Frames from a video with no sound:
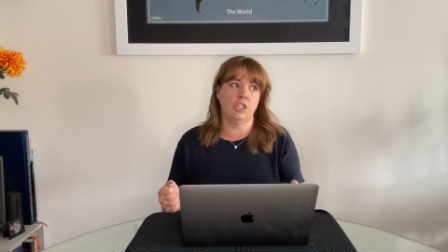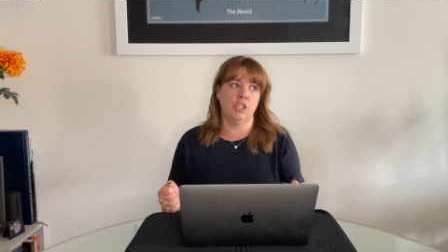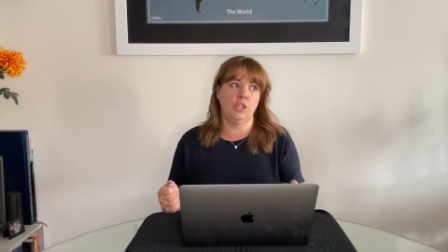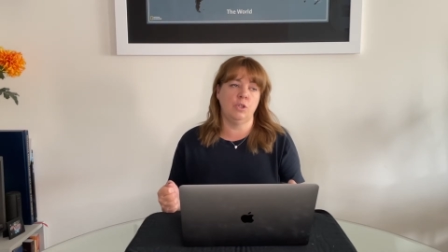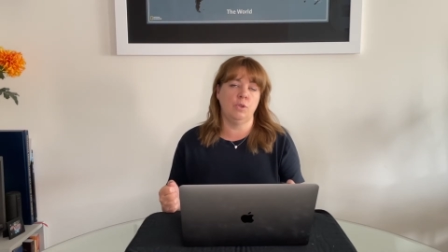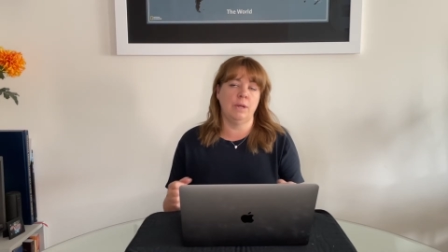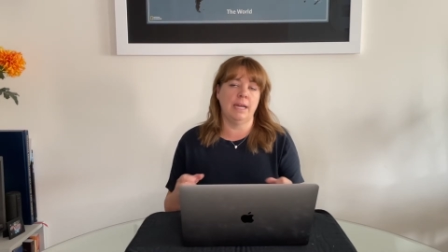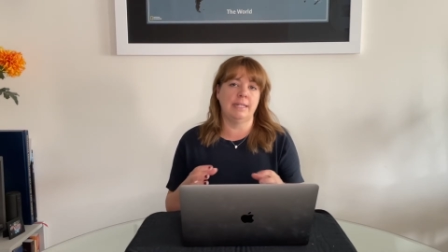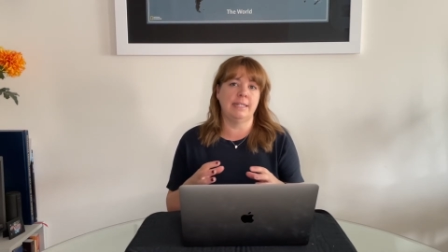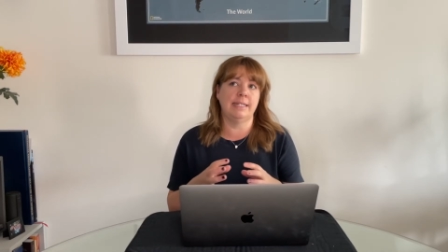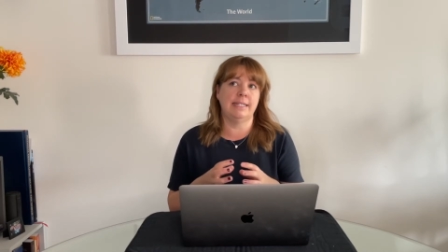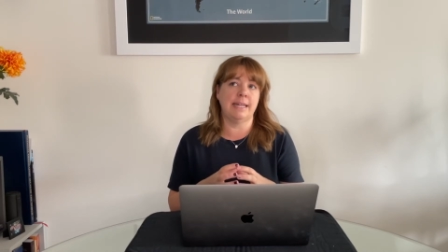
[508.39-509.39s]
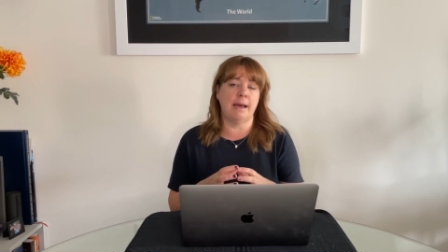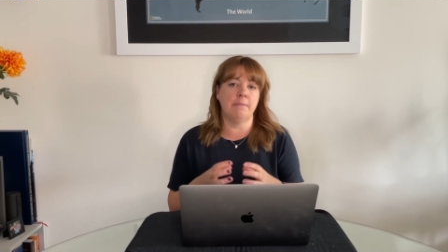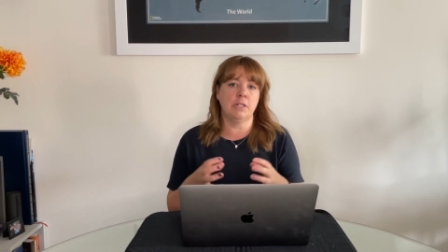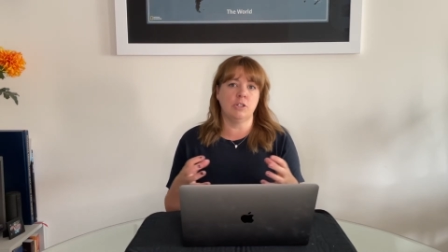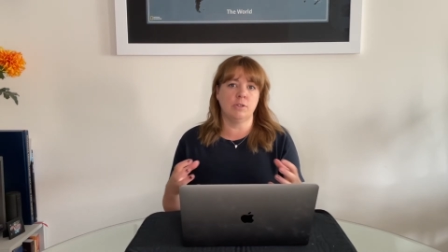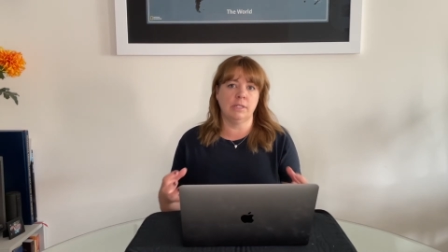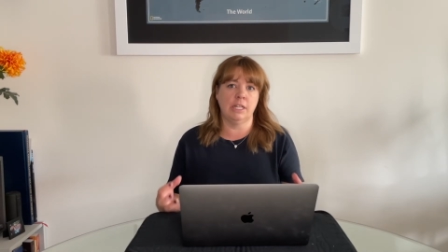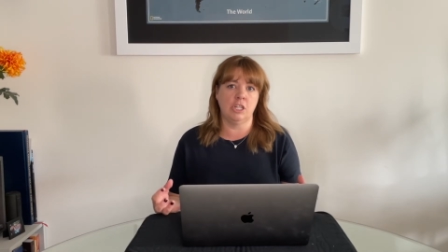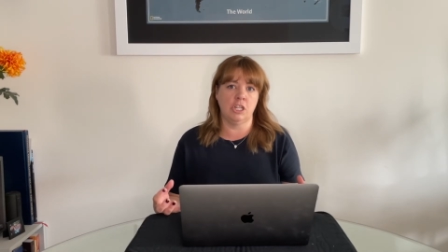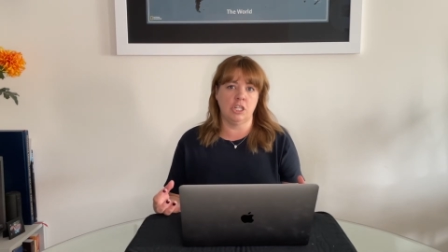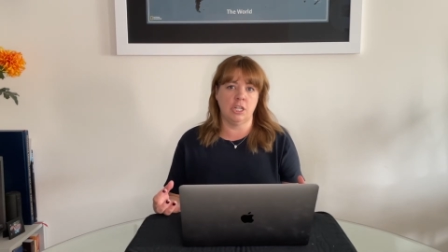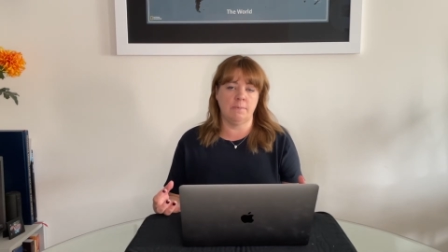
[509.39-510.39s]
to establish
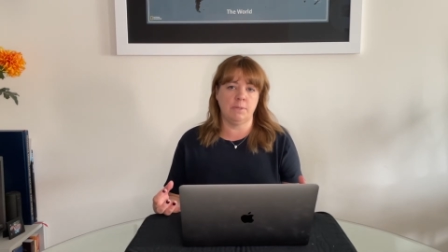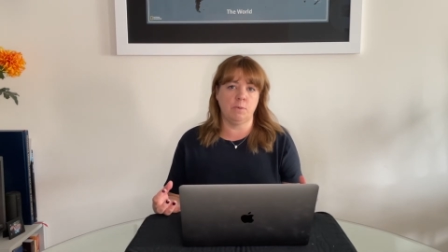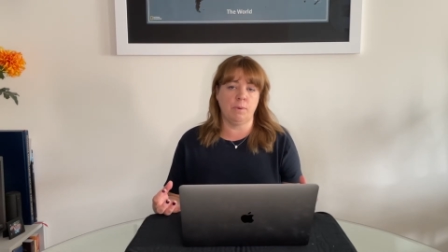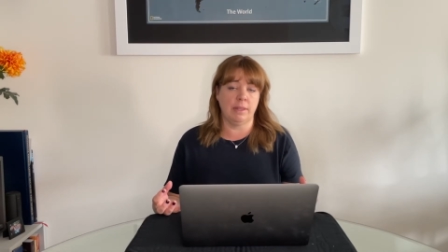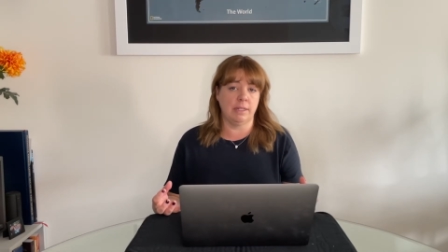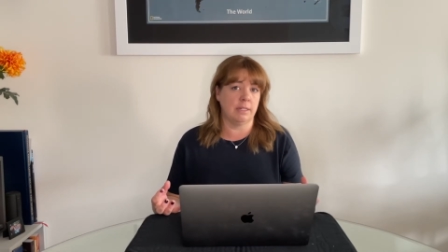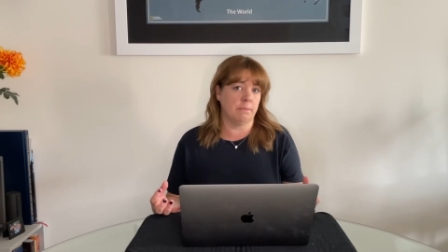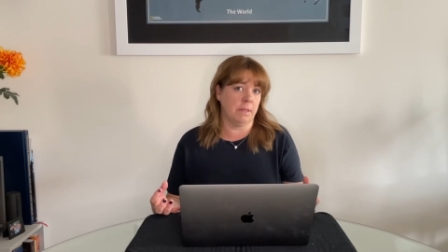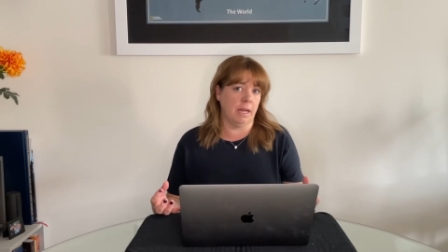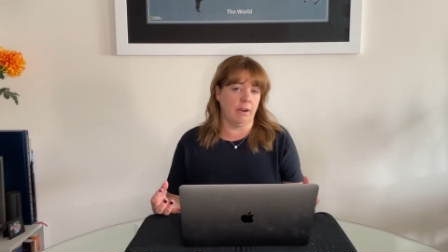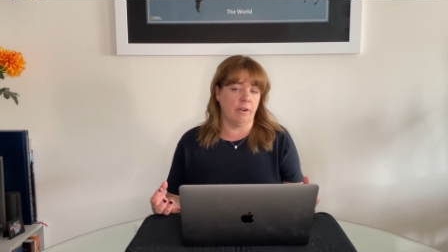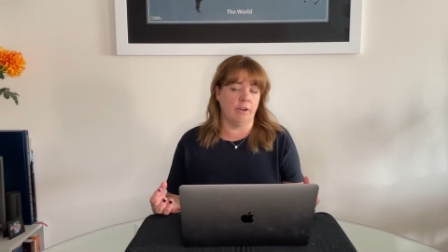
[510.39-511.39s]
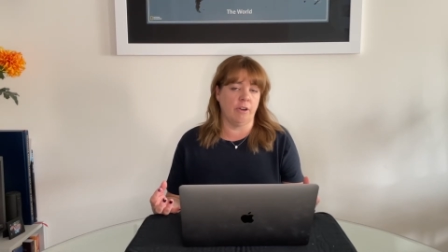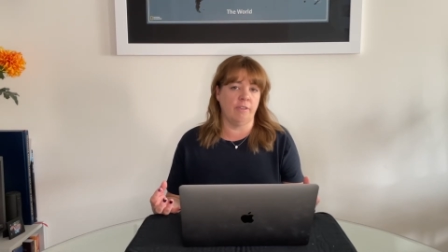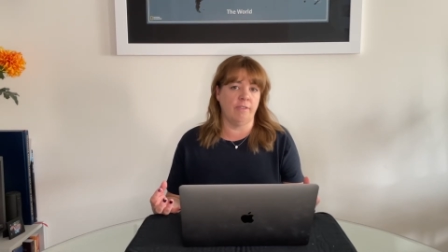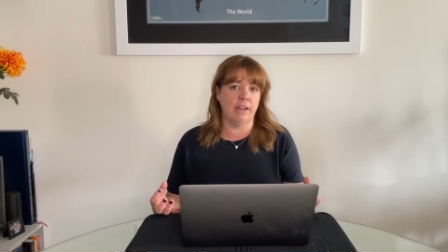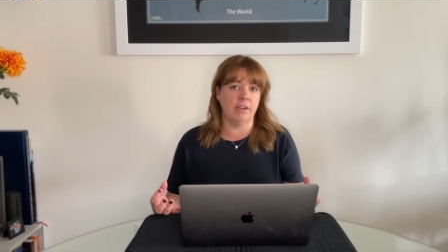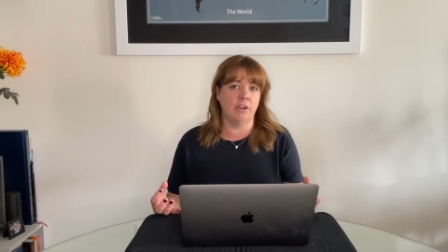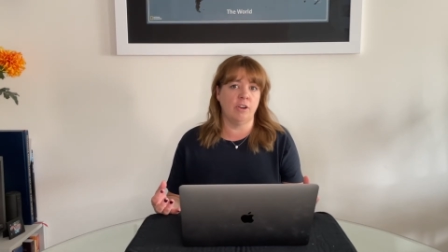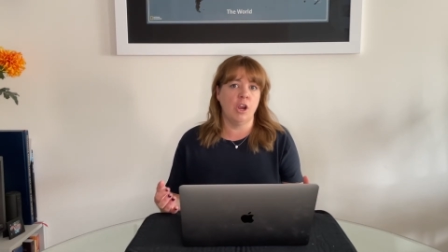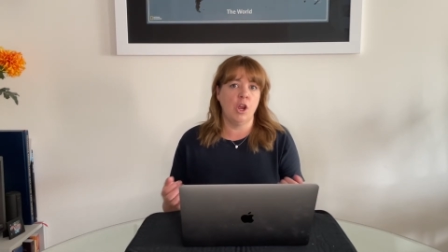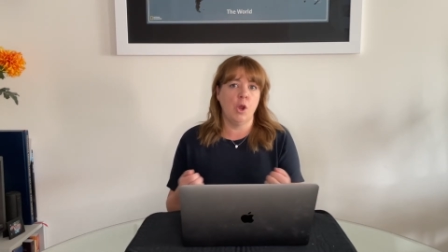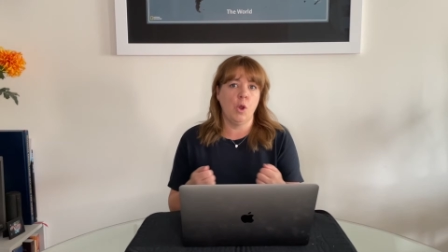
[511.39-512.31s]
relationships with a supplier or a vendor